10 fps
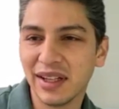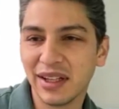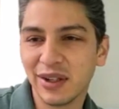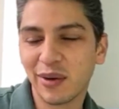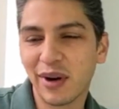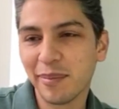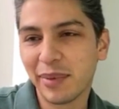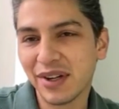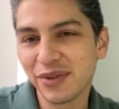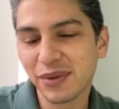your
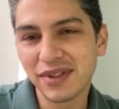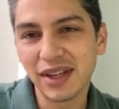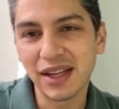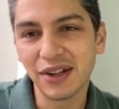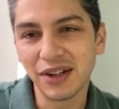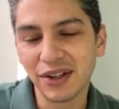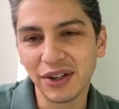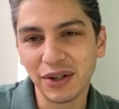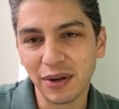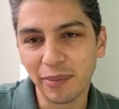grandparents would say or
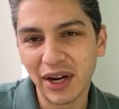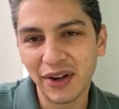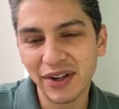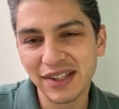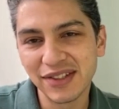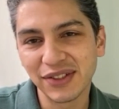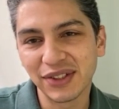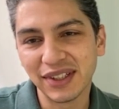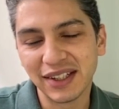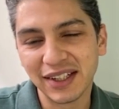your parents or